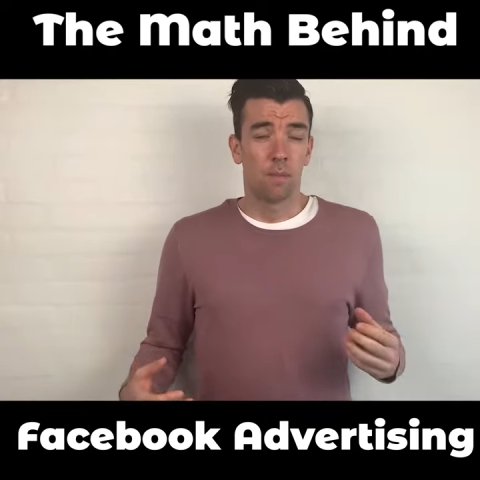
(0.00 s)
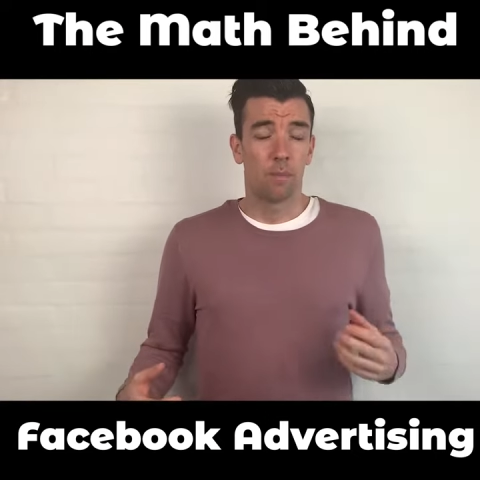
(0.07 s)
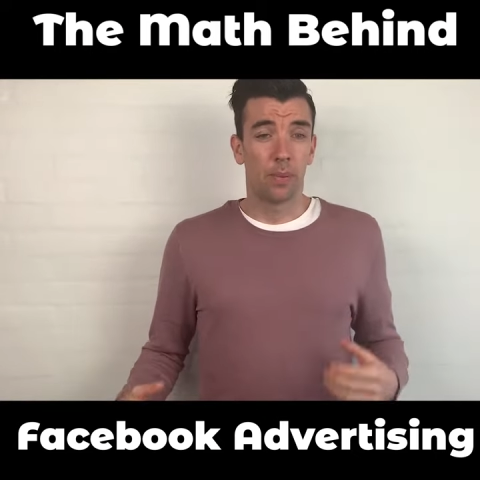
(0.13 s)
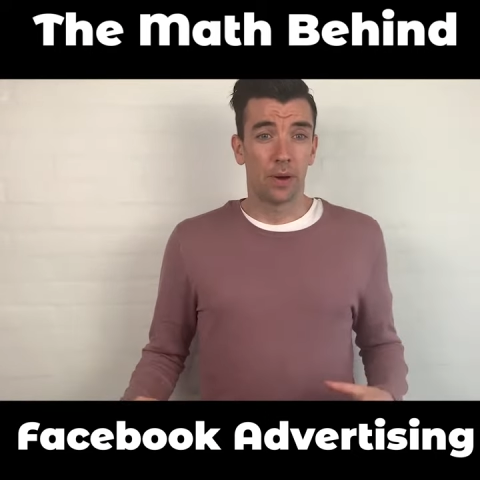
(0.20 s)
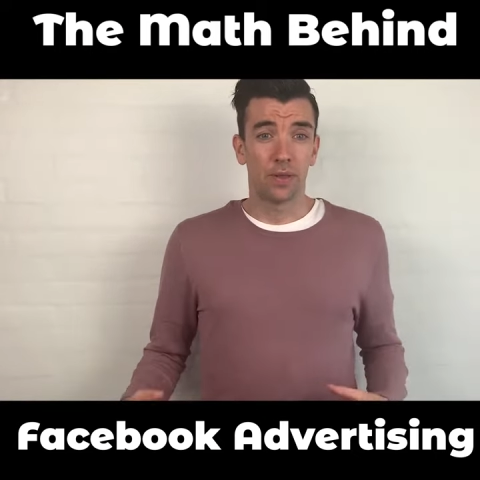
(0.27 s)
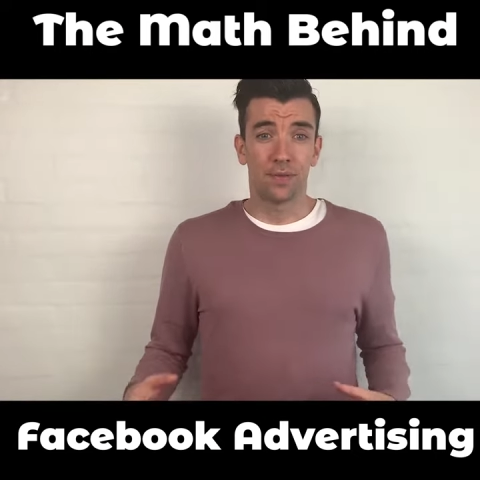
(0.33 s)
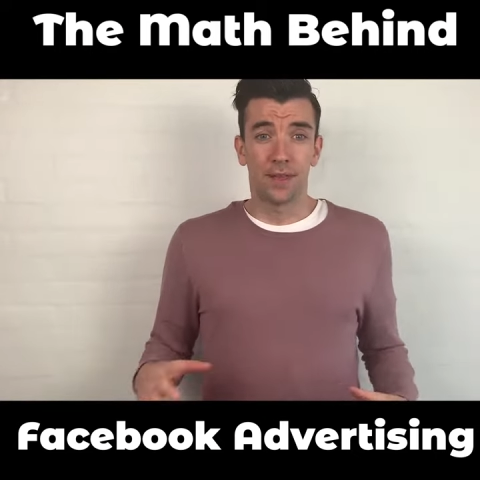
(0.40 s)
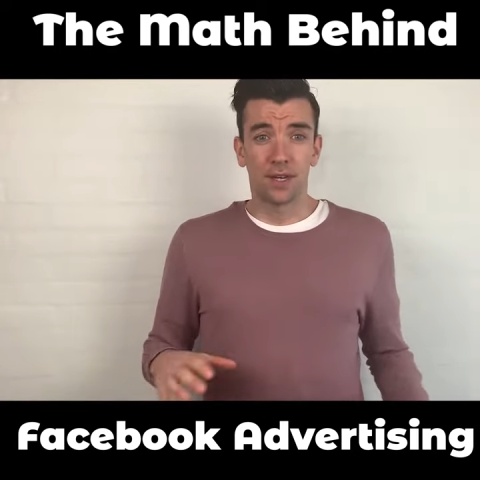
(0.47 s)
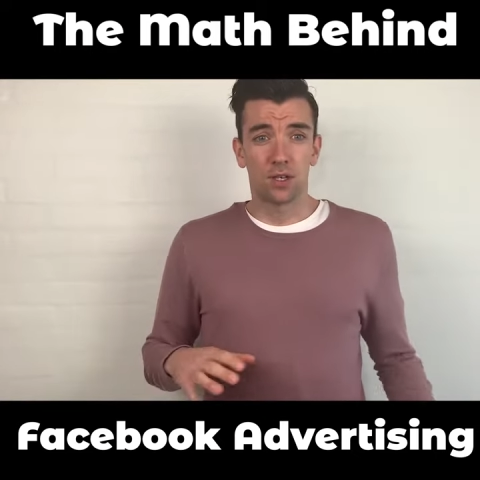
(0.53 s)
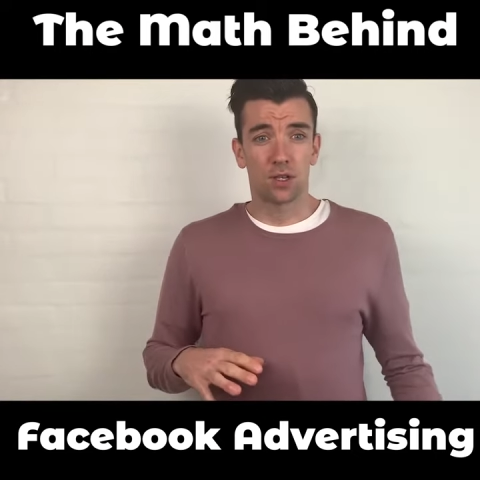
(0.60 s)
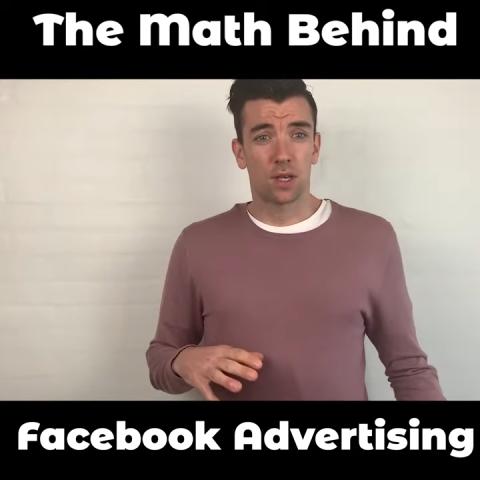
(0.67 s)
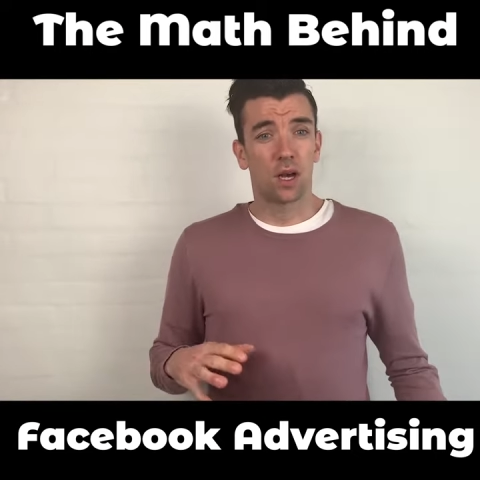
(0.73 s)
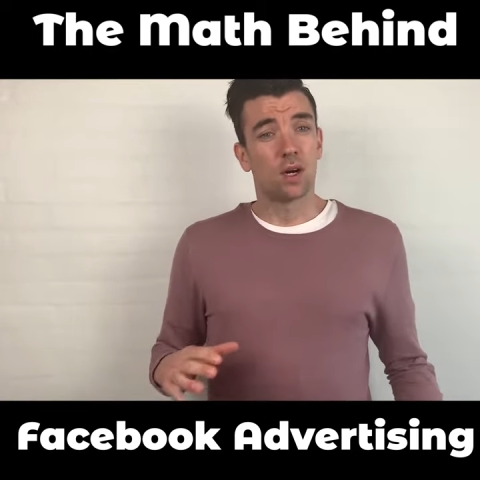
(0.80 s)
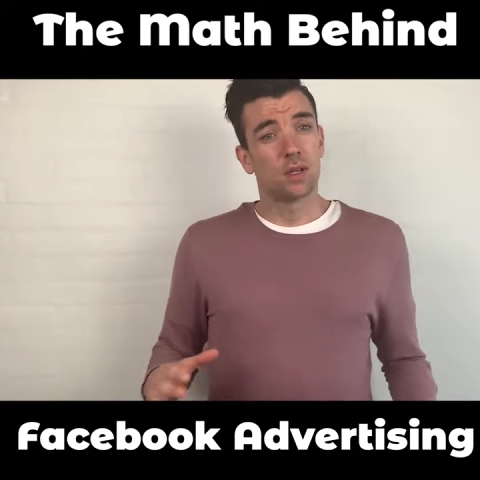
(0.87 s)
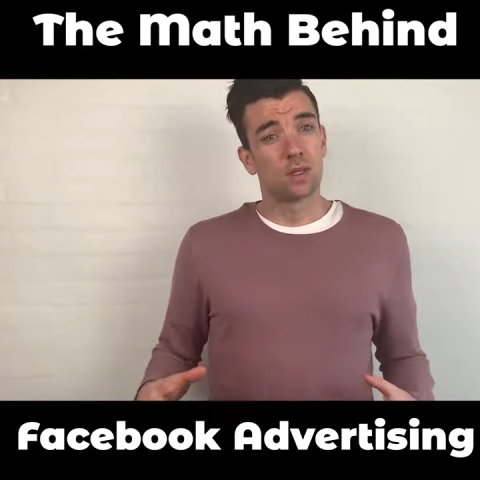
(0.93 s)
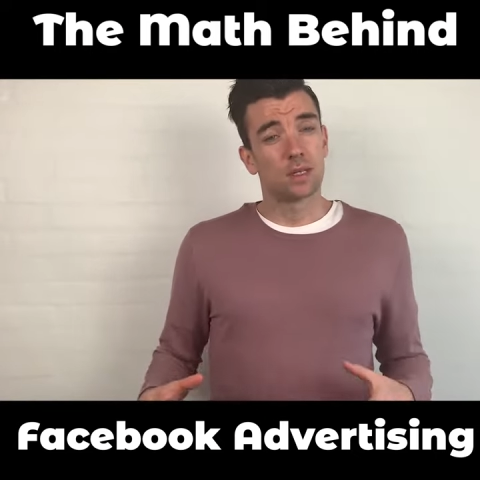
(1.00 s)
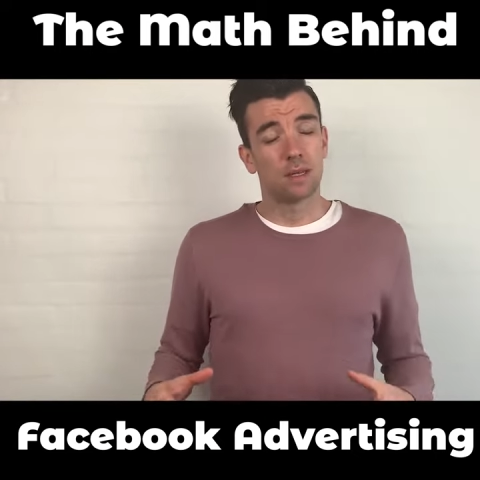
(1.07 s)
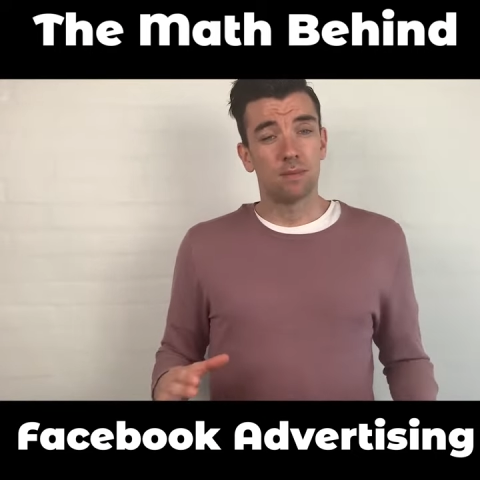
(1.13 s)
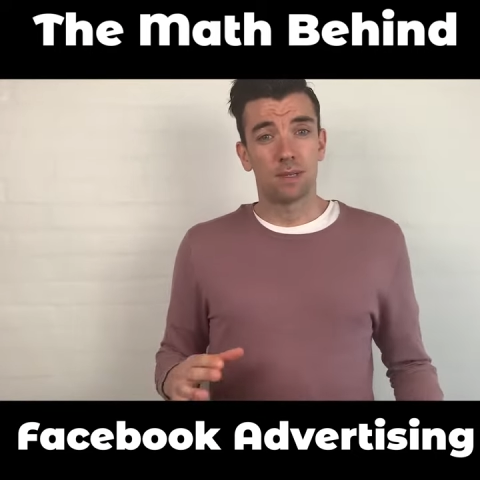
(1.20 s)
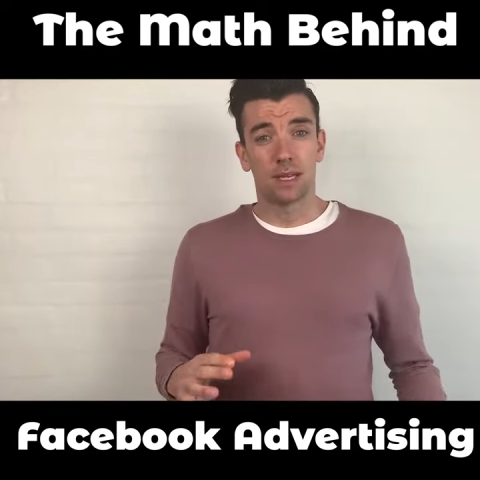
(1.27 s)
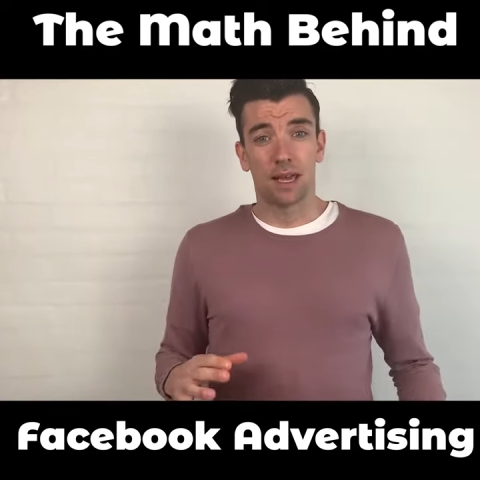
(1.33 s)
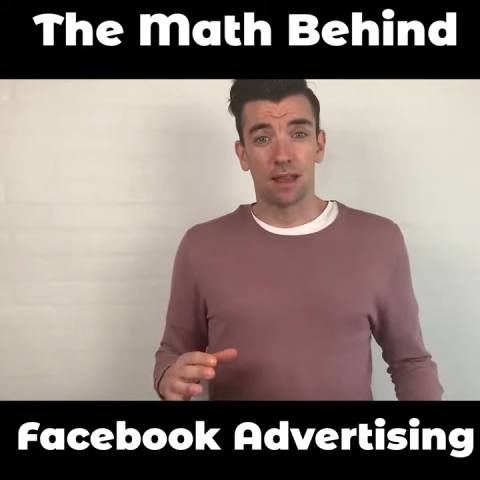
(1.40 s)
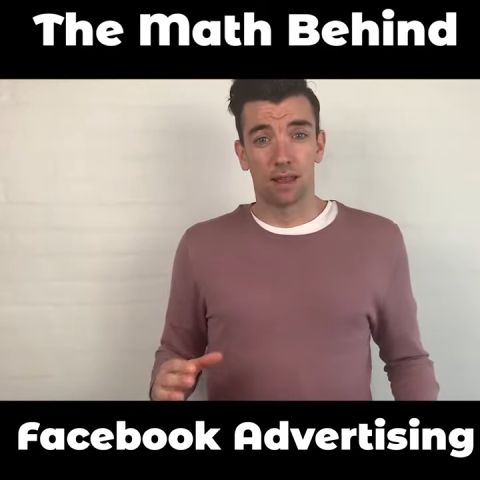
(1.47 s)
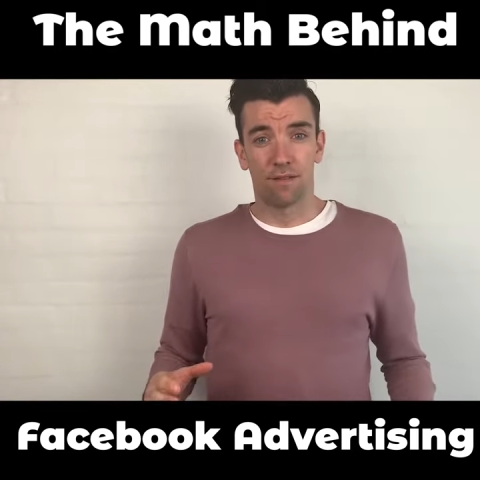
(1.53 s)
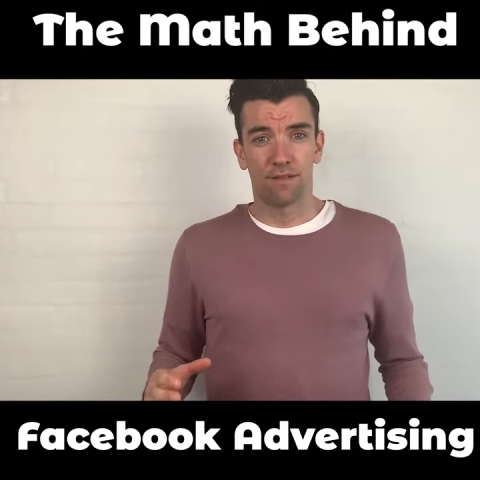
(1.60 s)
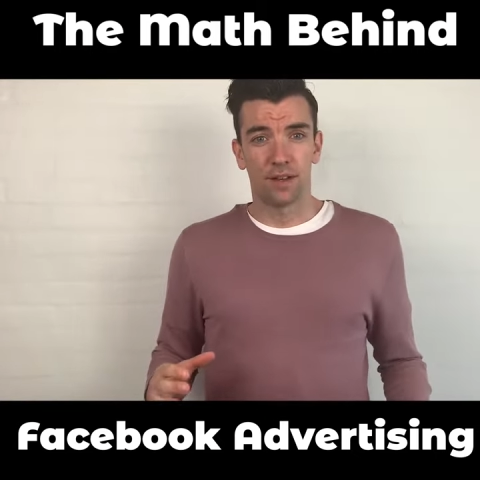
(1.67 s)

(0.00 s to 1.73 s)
but they just can't seem to get the